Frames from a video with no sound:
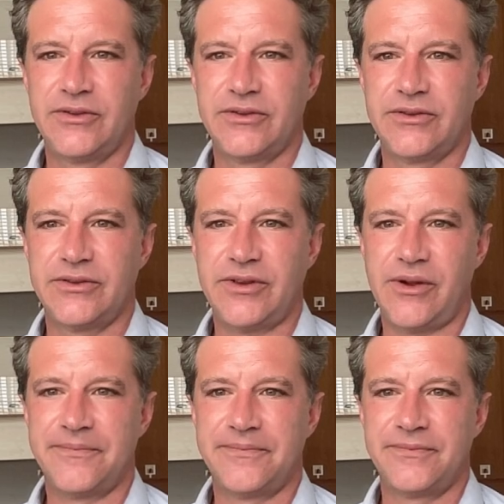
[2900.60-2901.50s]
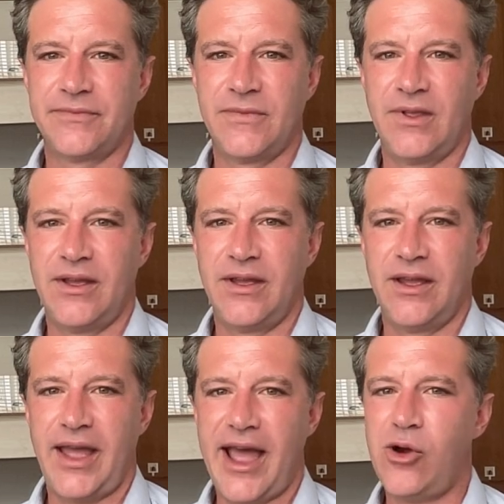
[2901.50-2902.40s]
So,
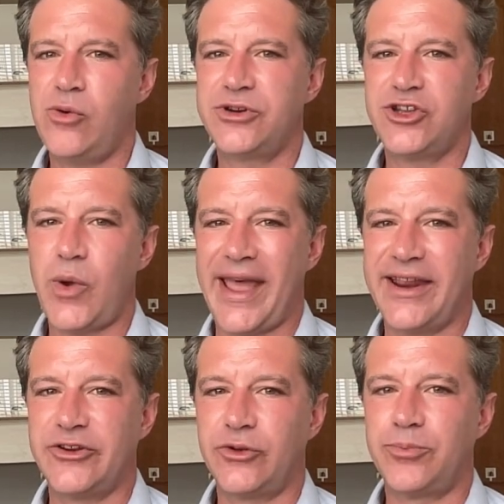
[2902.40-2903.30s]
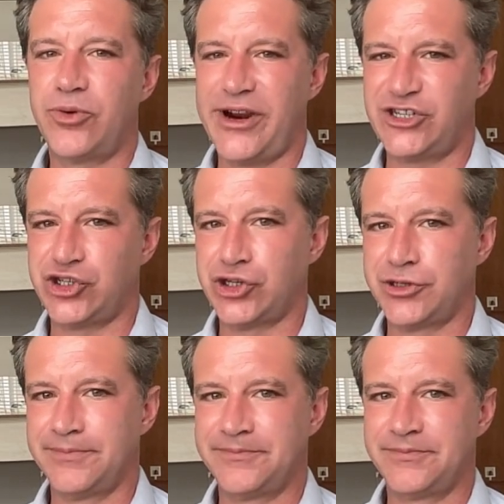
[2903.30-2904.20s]
how do you handle
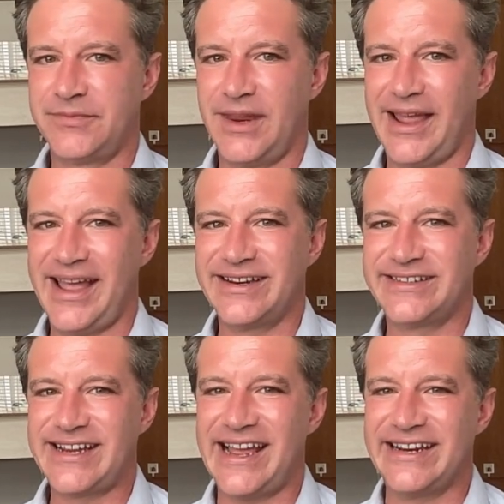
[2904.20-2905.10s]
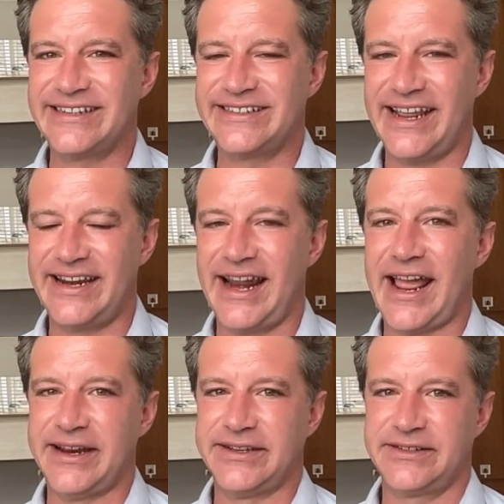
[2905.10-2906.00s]
pressure and tight
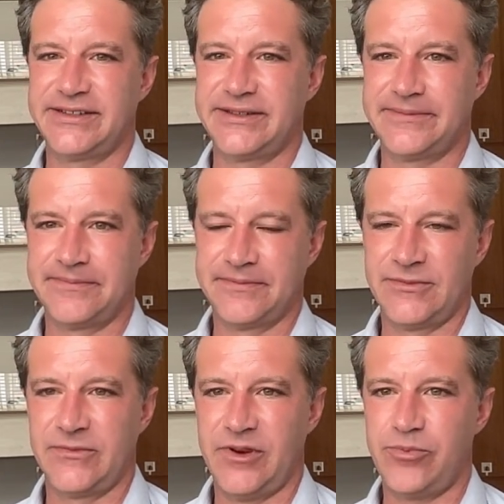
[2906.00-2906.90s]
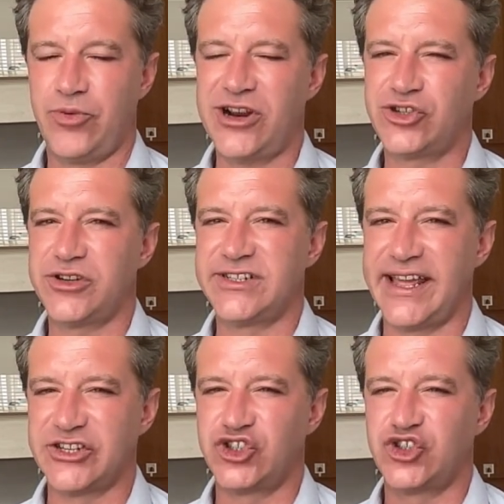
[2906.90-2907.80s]
deadlines? Pressure is
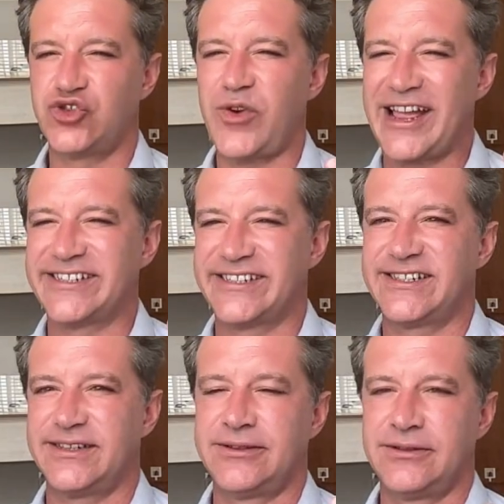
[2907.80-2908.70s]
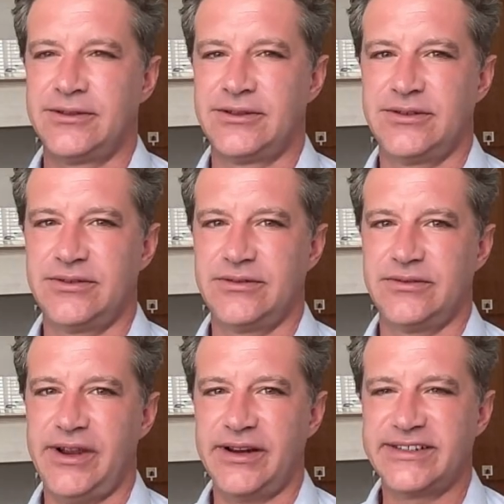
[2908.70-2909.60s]
like stress,
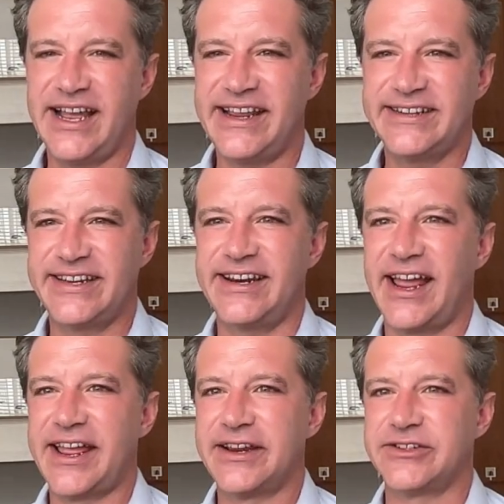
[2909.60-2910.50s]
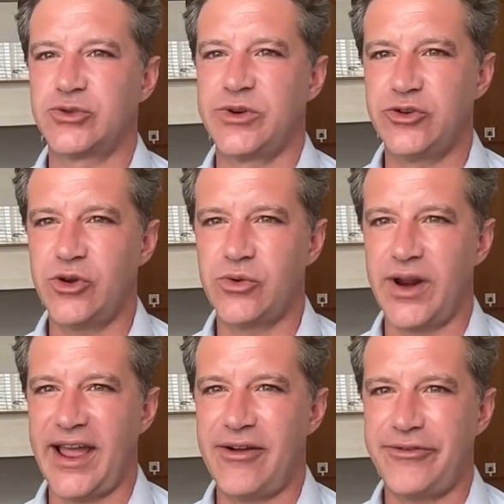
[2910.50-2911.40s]
right? Tight deadlines. When you don't
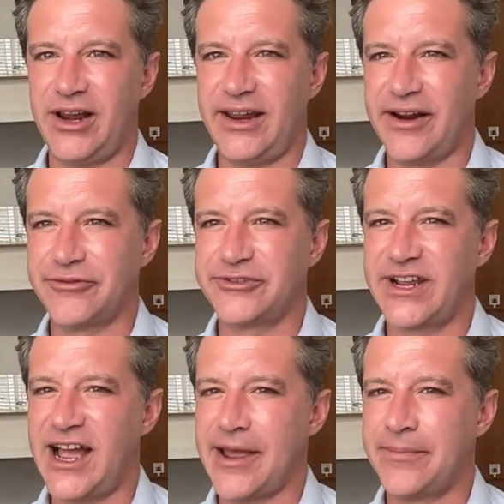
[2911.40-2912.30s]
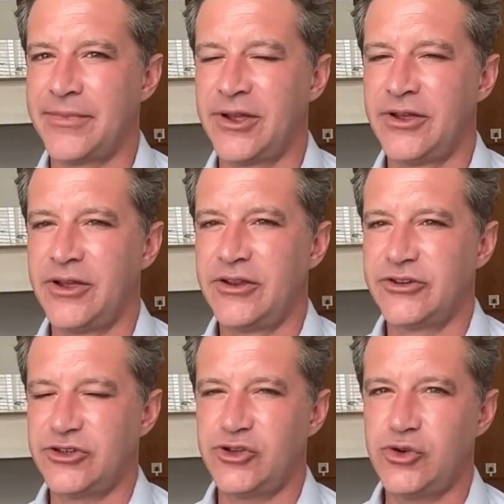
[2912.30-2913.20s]
have a lot of time
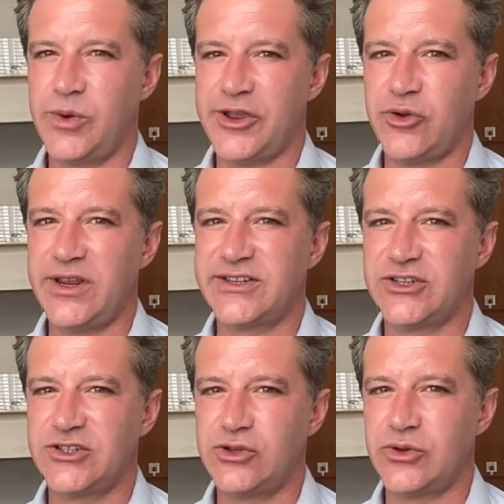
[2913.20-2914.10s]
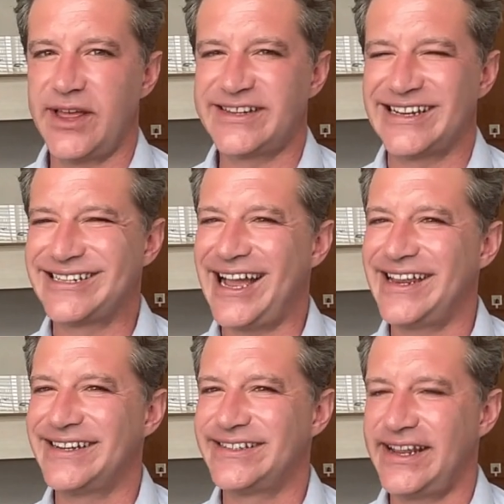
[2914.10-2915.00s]
to do what you need to do, that's a
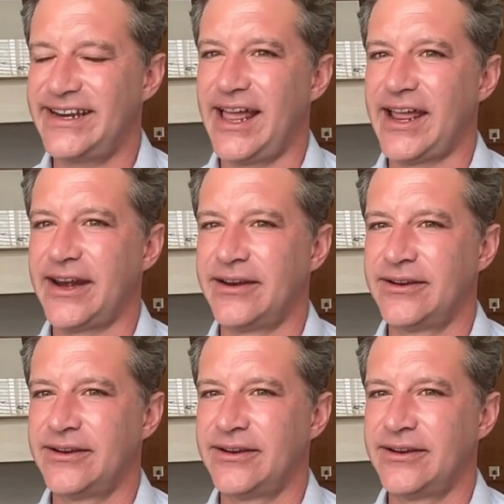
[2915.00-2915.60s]
tight deadline,